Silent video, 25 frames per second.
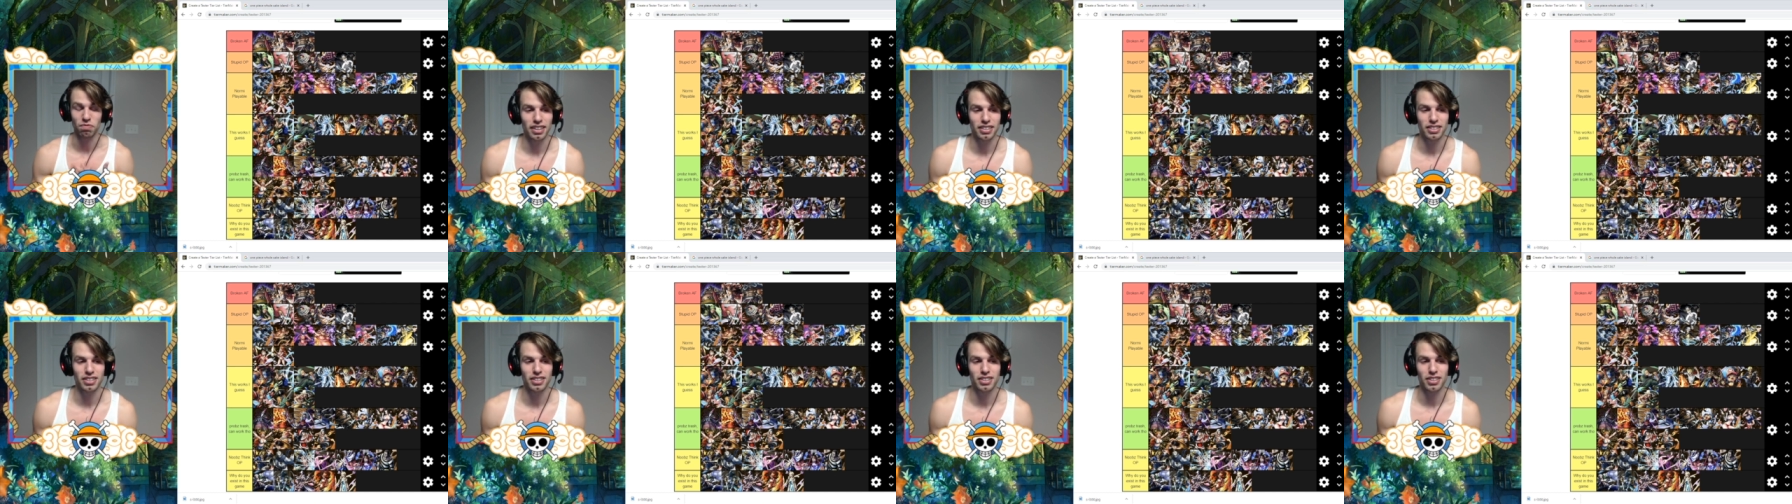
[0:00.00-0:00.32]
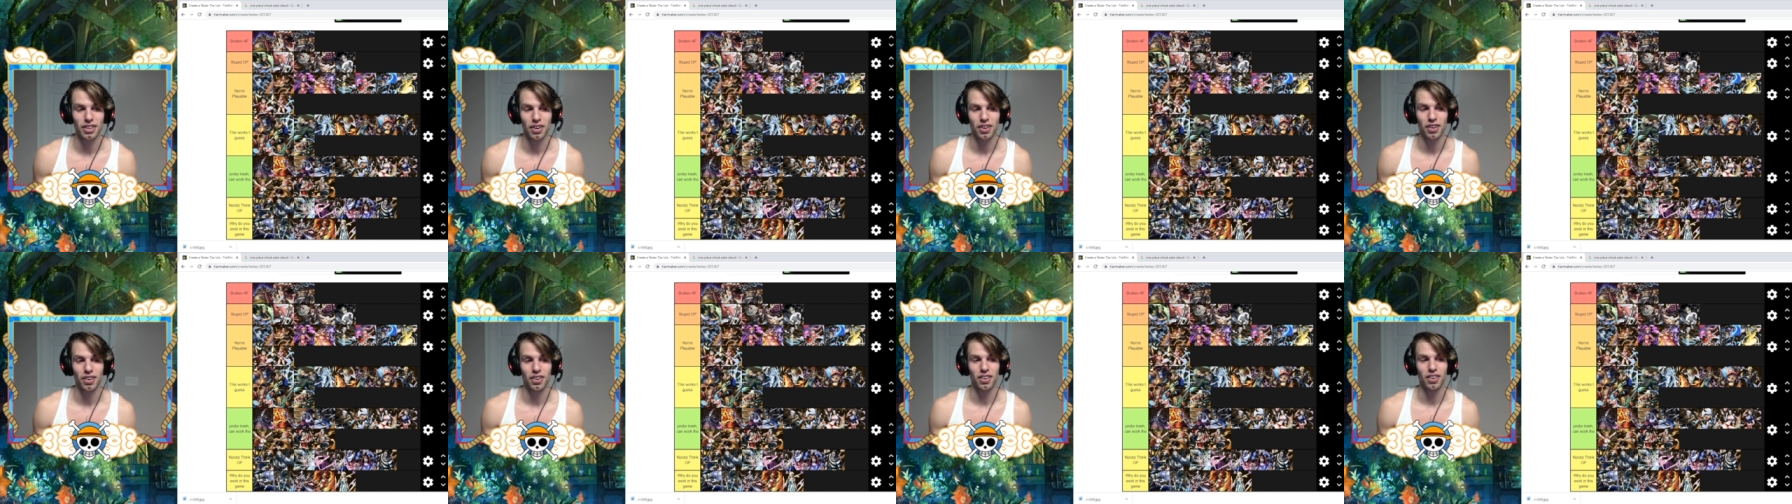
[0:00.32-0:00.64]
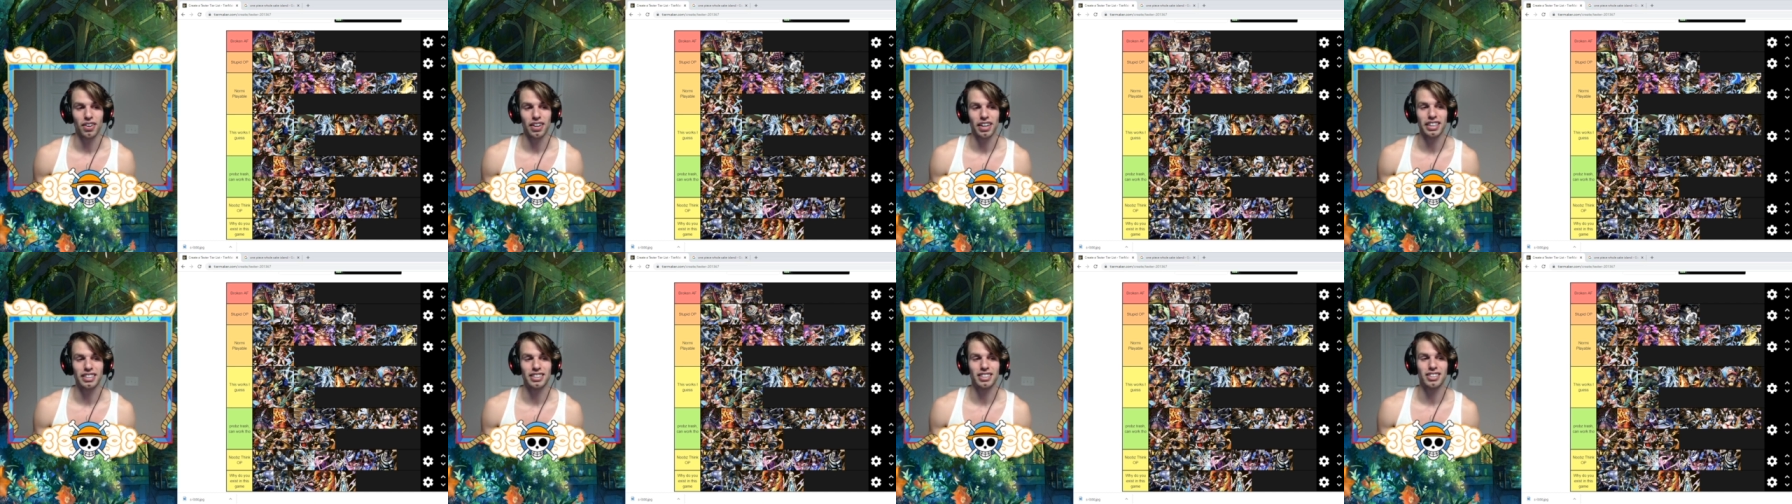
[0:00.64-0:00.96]

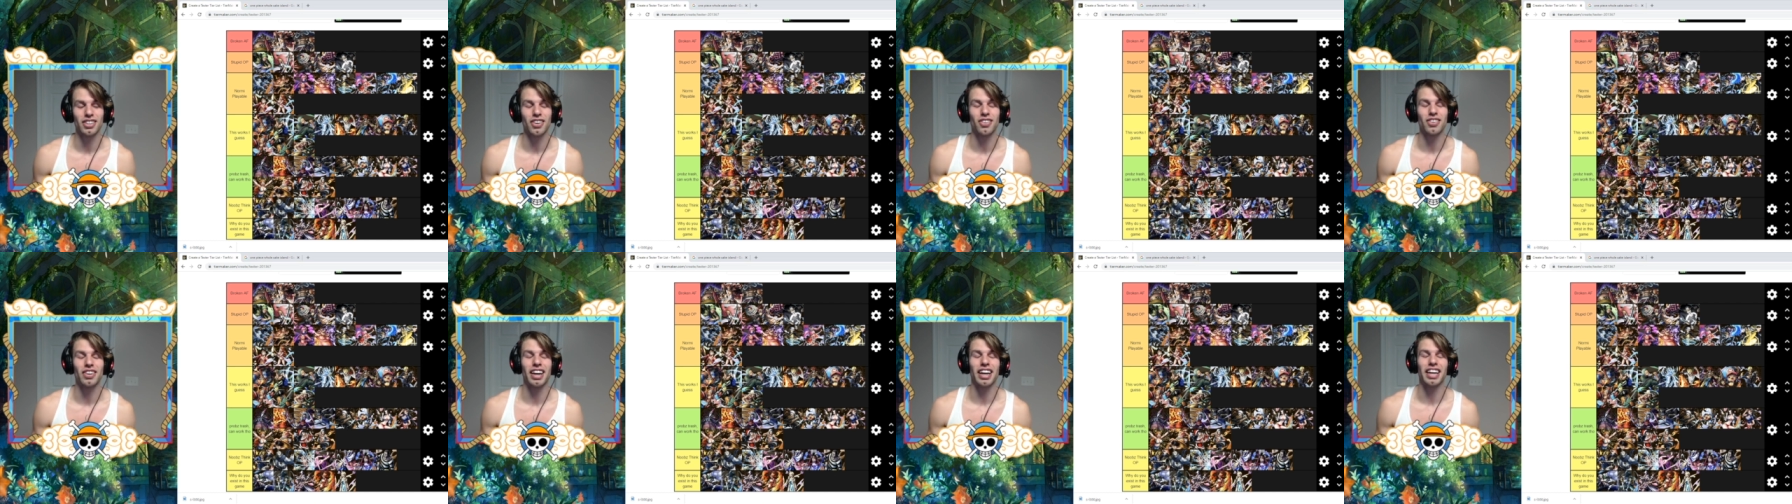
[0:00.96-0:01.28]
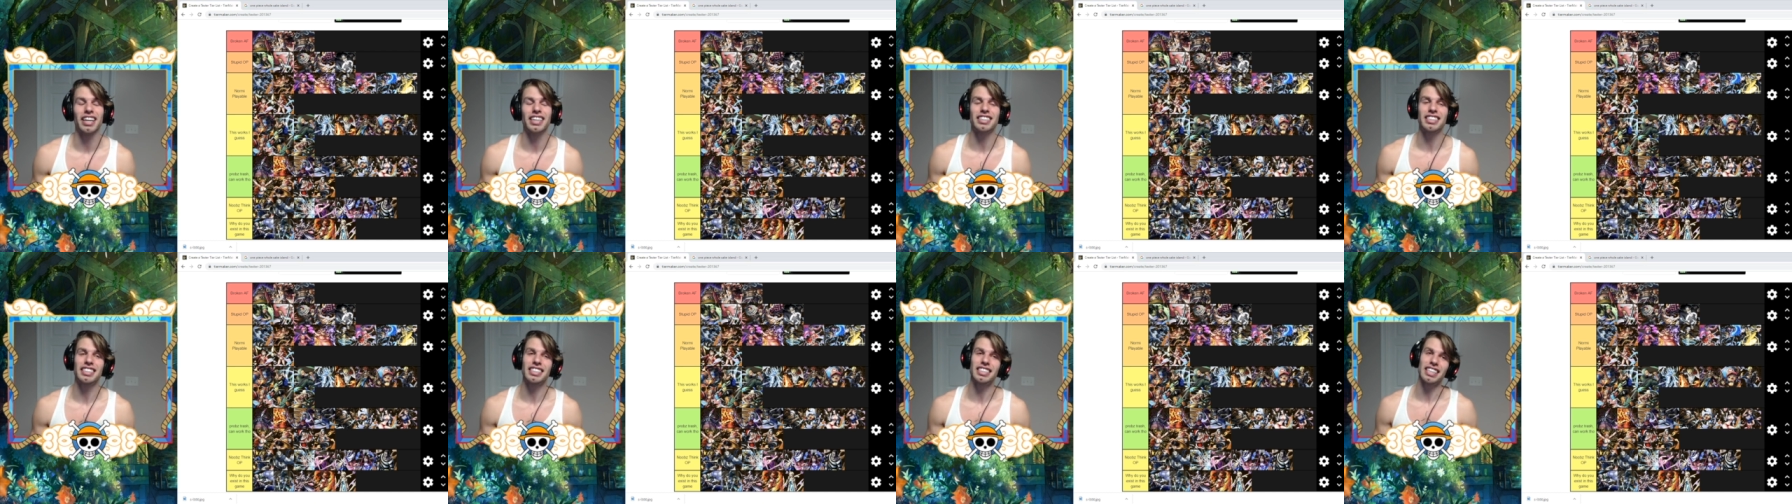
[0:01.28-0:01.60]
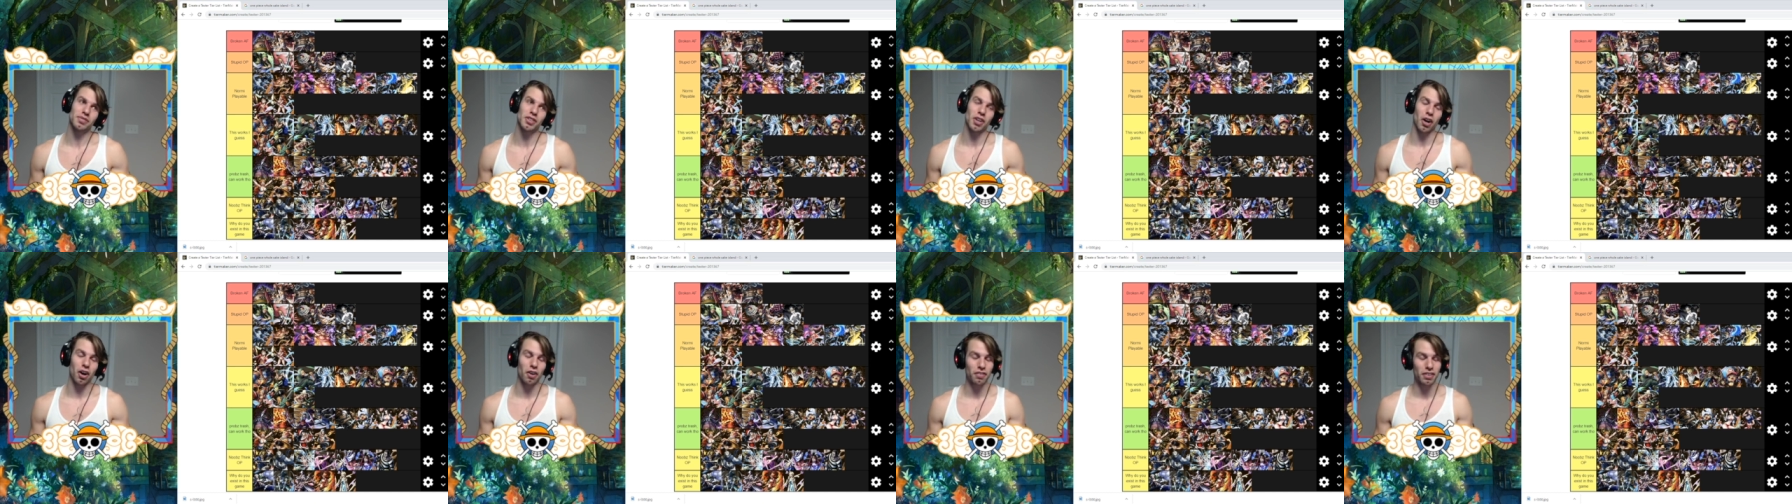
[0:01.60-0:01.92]
So it's so nice.
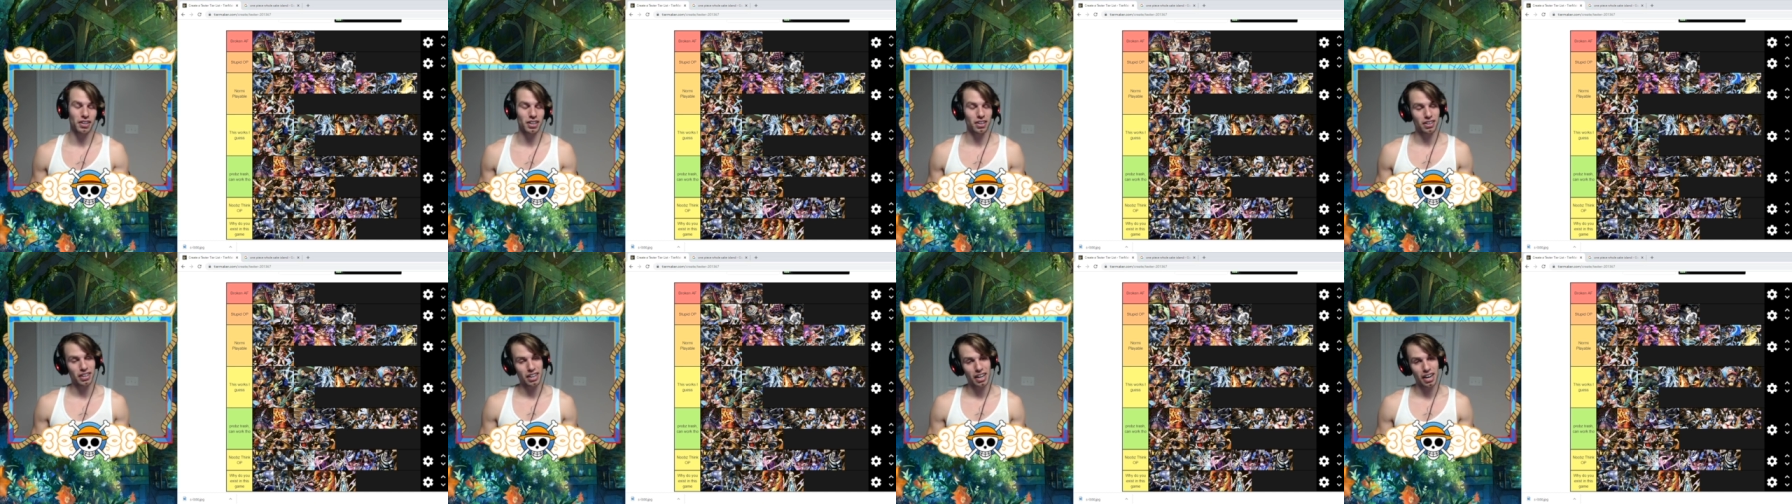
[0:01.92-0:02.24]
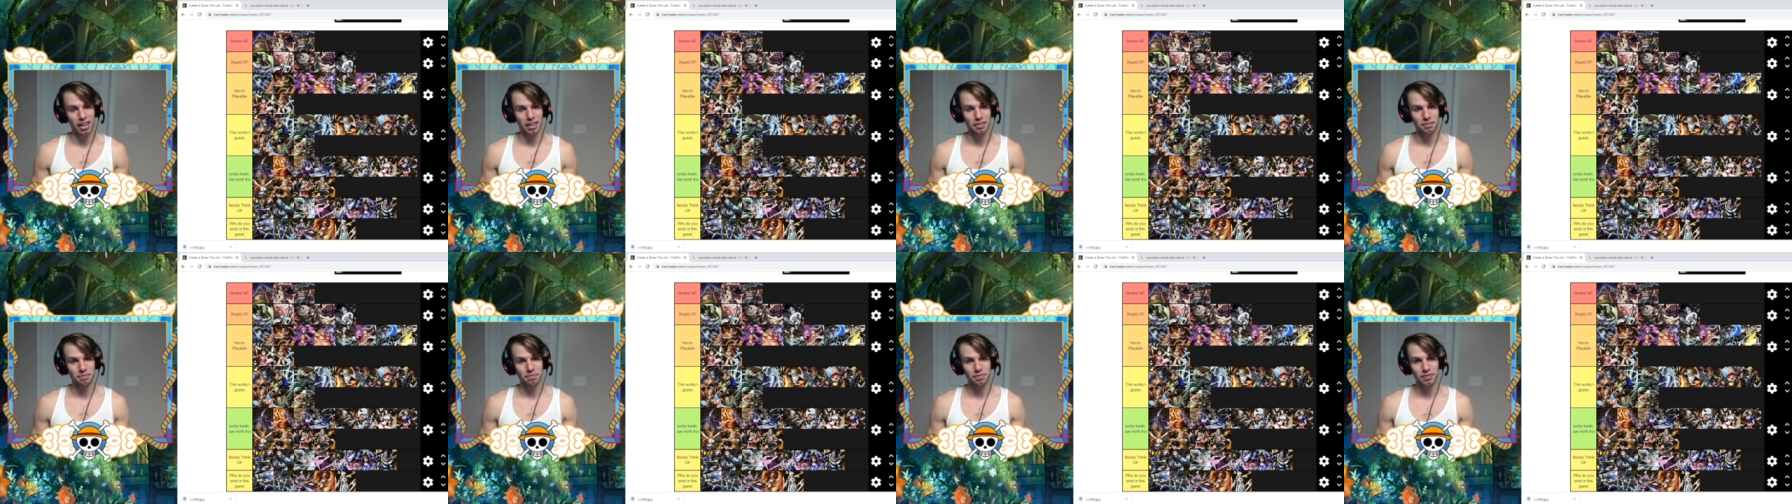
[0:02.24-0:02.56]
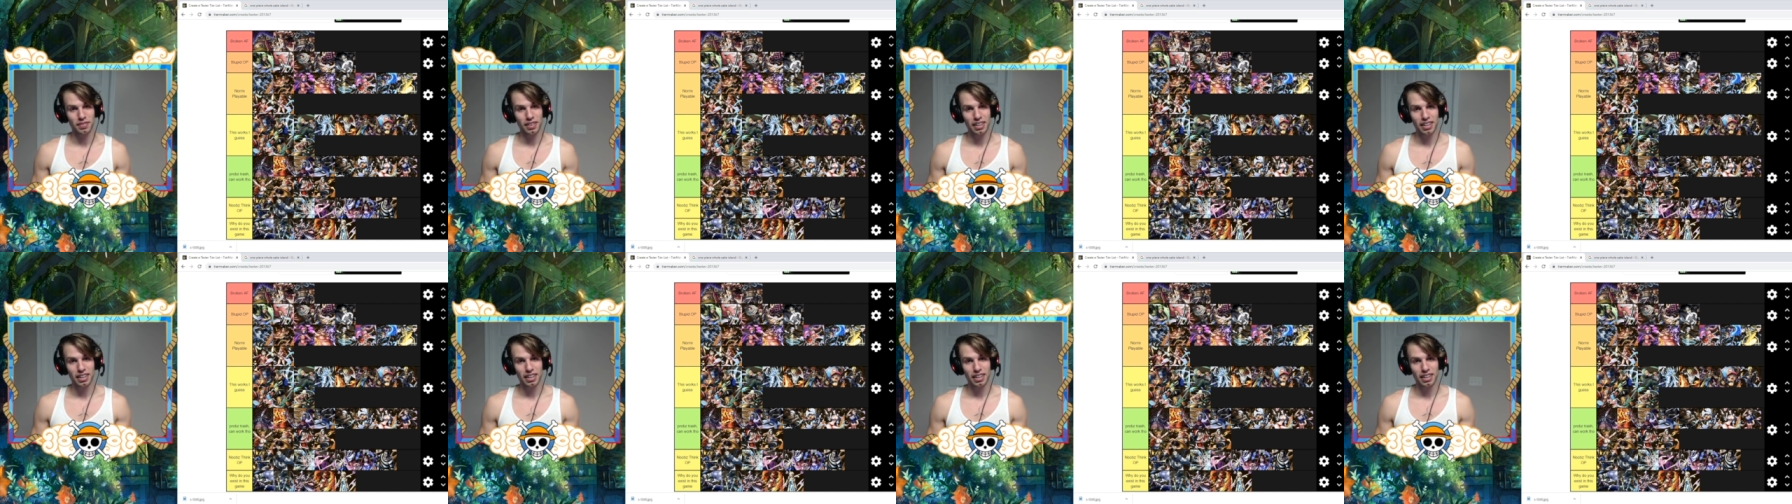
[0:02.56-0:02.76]
Dolphy will come.